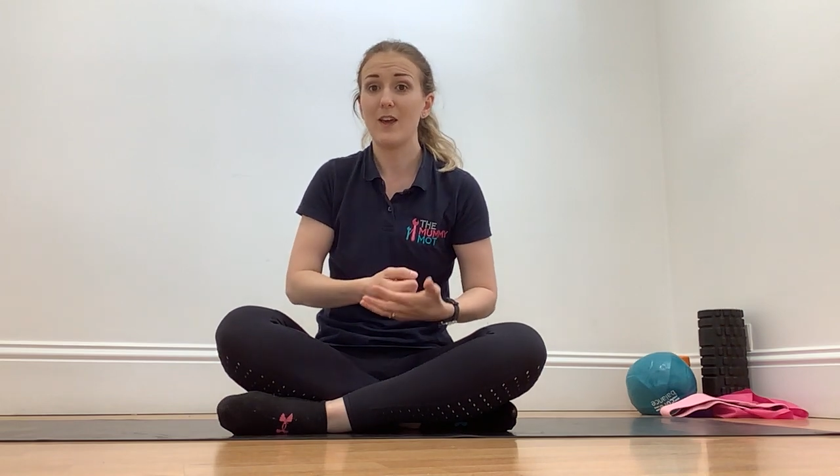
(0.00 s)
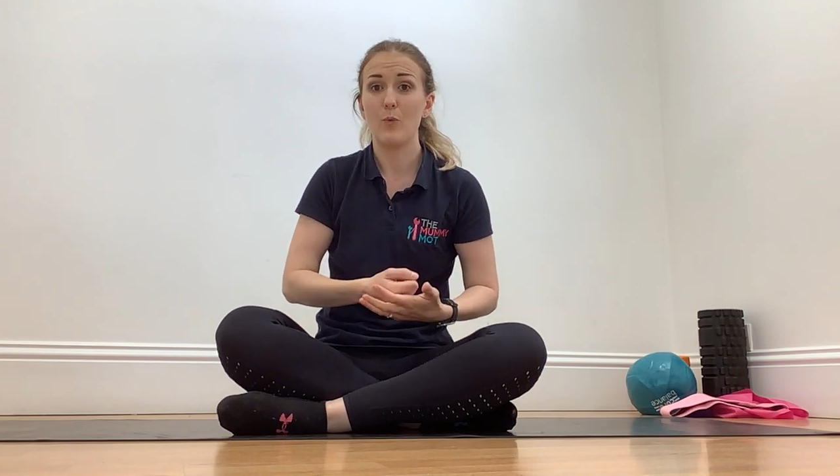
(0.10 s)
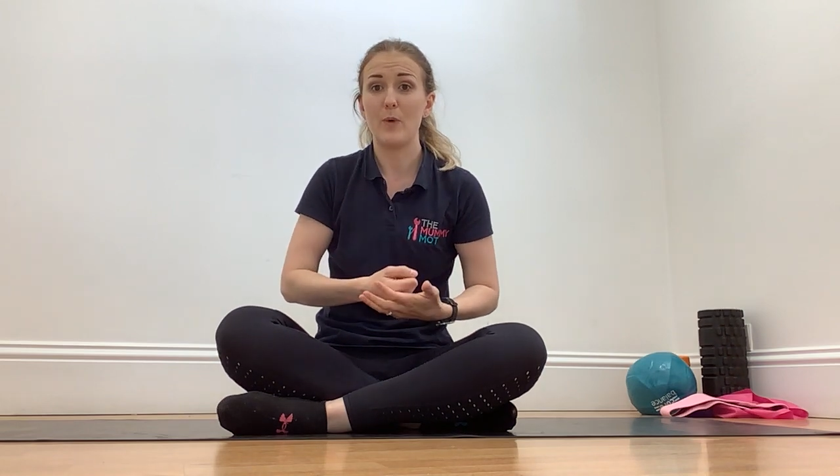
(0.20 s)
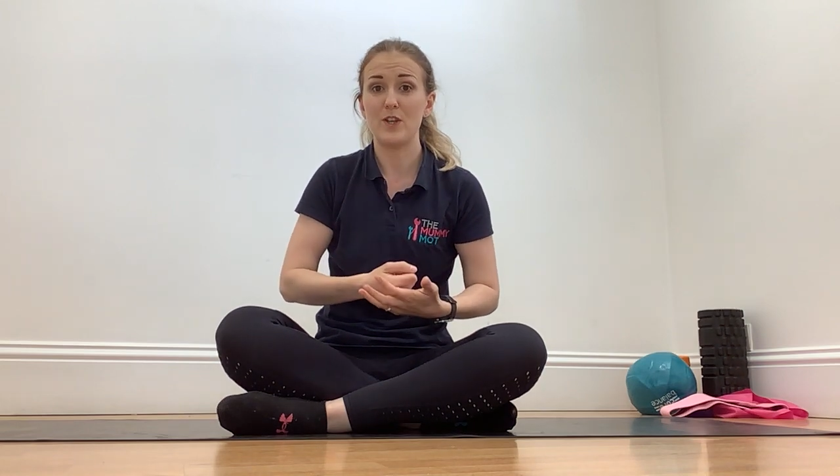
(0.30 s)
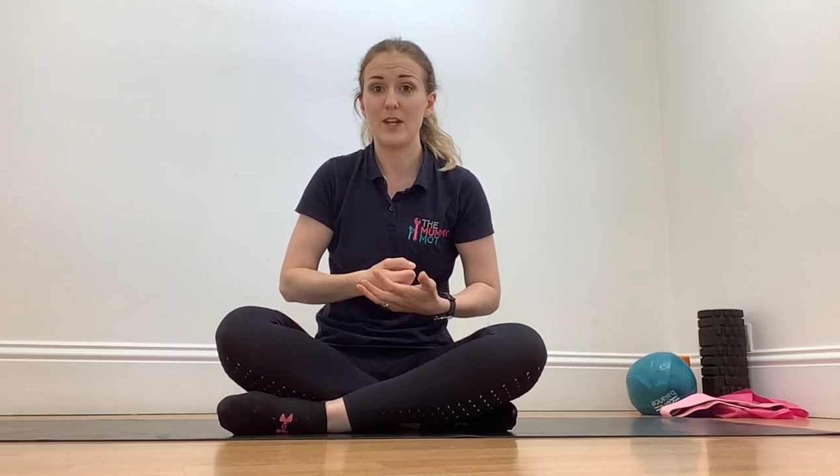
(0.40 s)

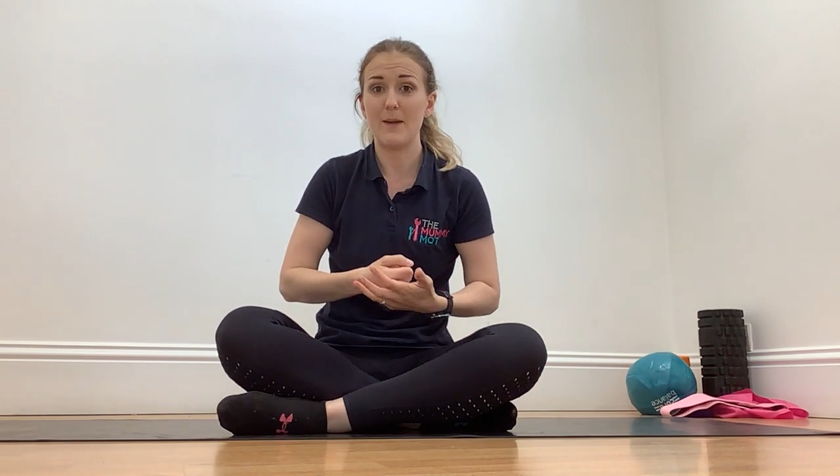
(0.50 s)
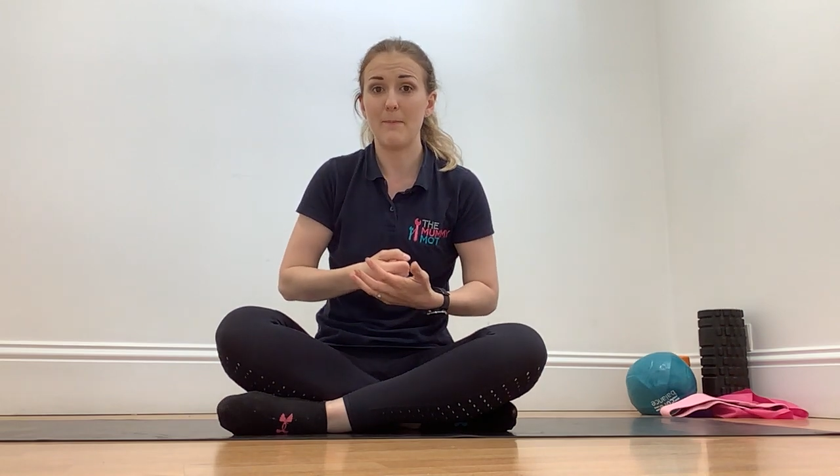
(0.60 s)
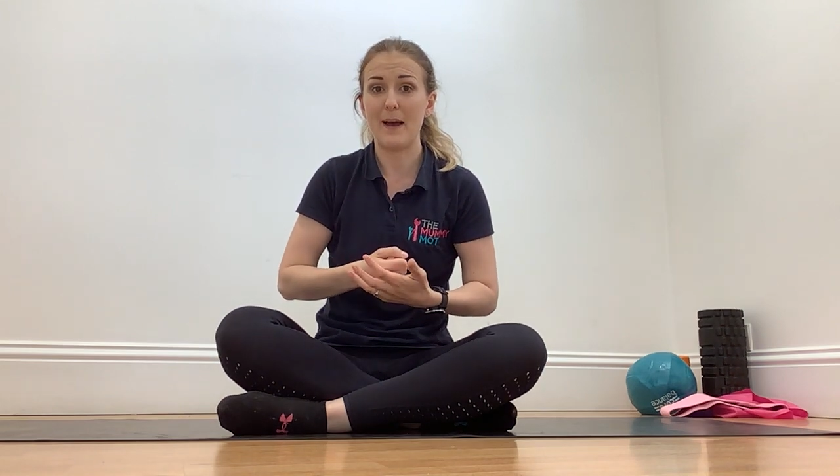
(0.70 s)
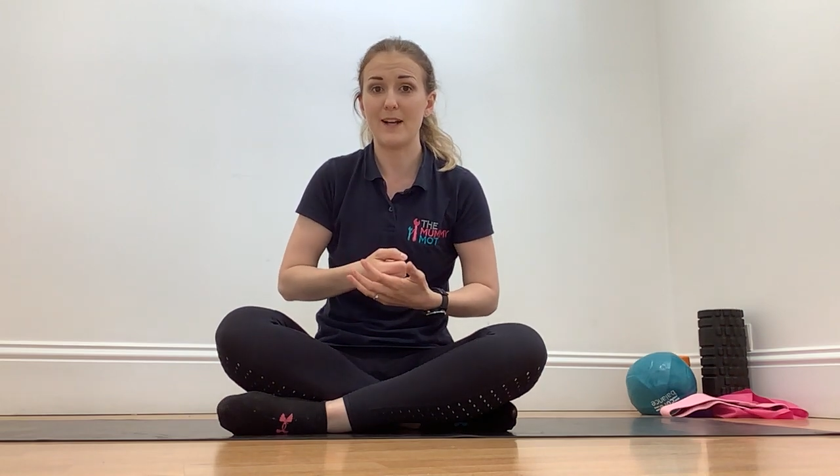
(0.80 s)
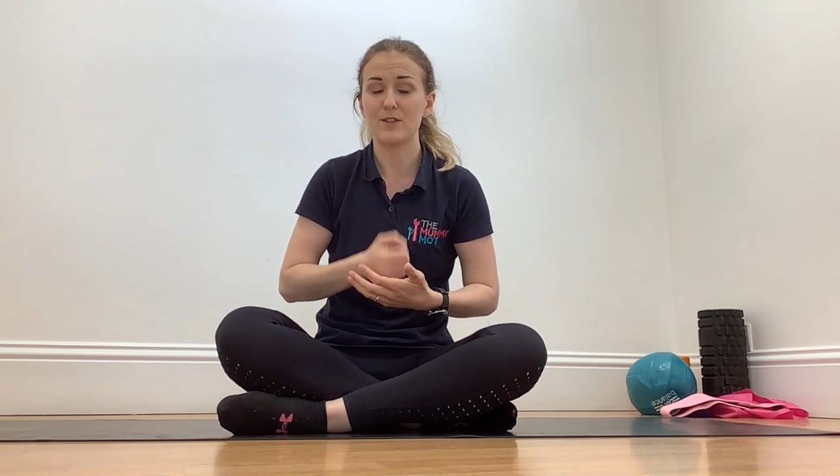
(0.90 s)
when she
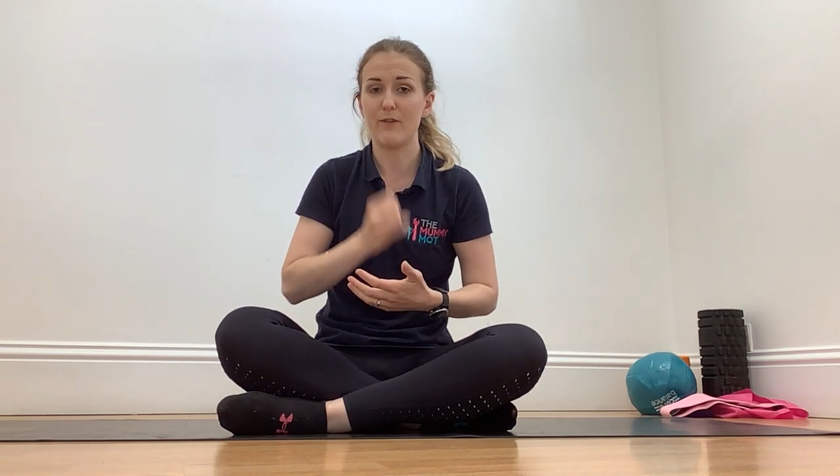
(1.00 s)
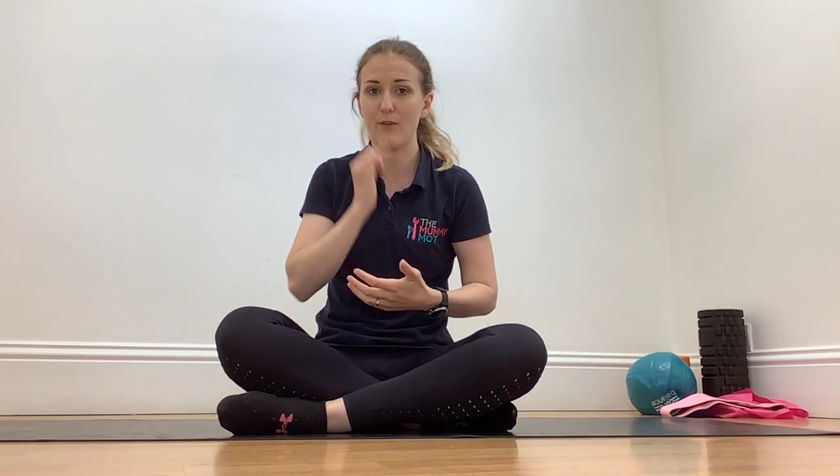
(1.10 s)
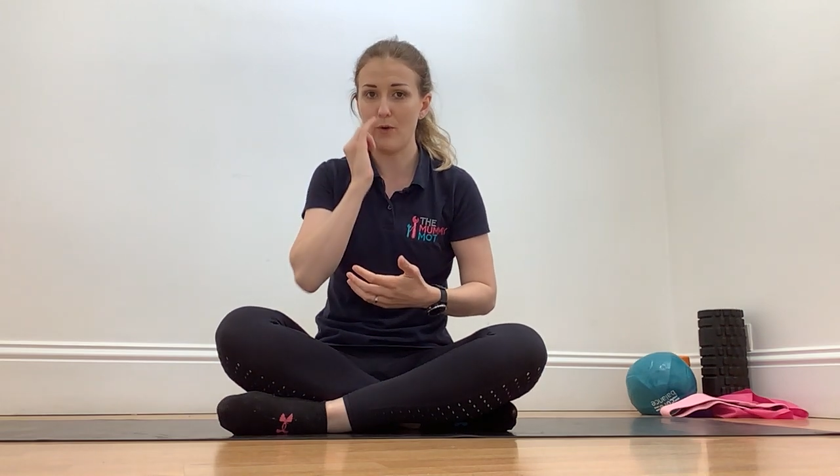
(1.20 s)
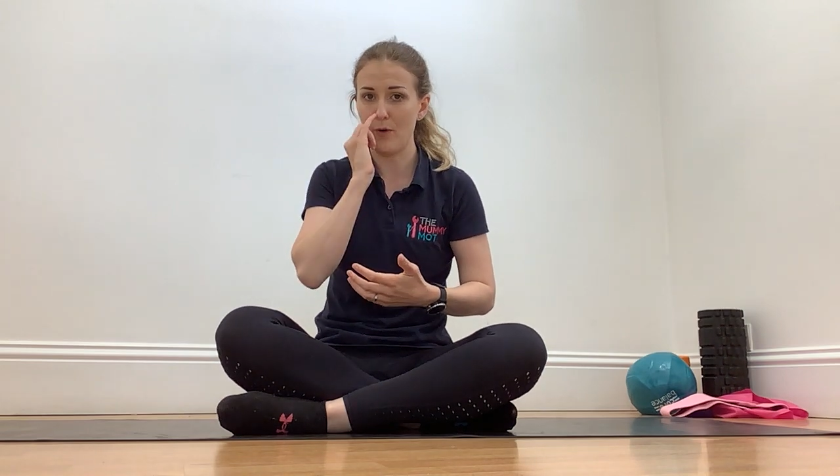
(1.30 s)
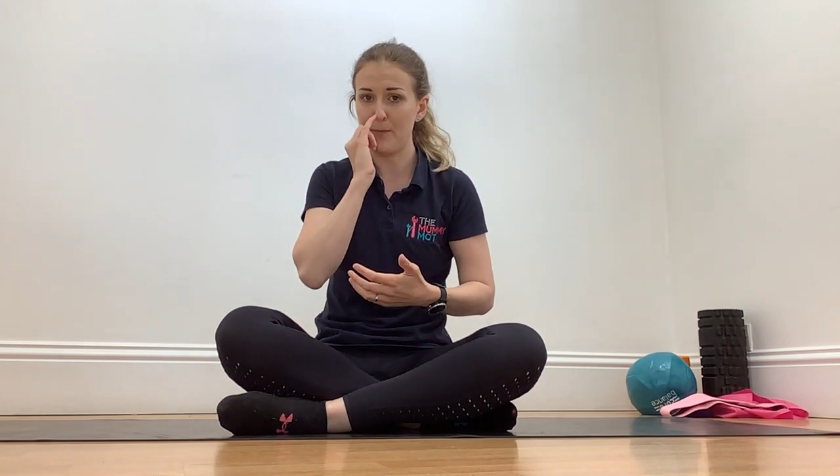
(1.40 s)
impacts the
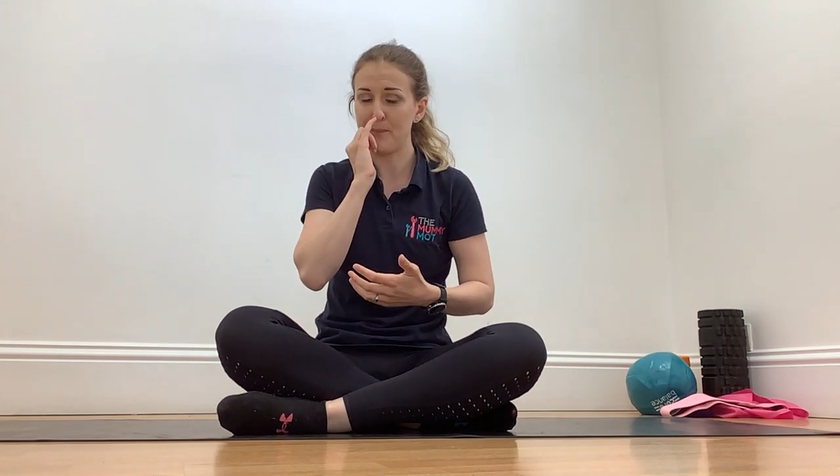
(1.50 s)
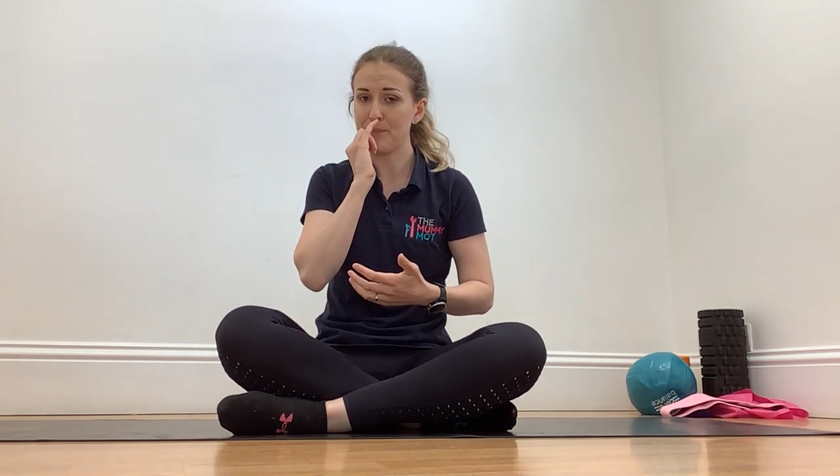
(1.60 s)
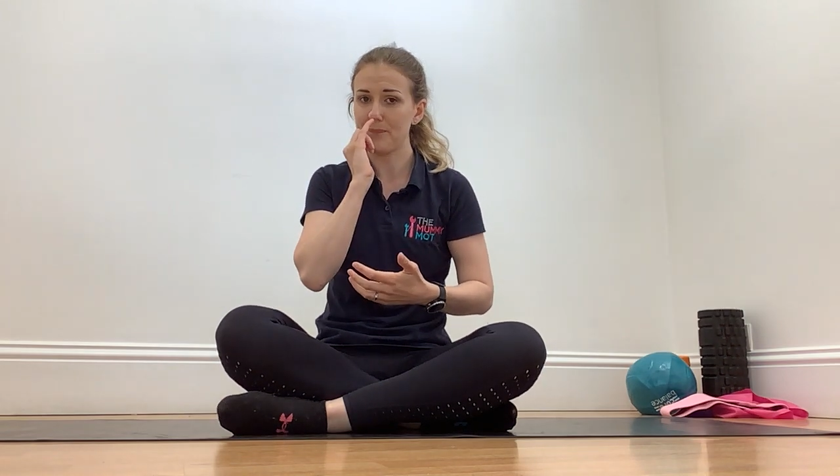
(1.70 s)
floor.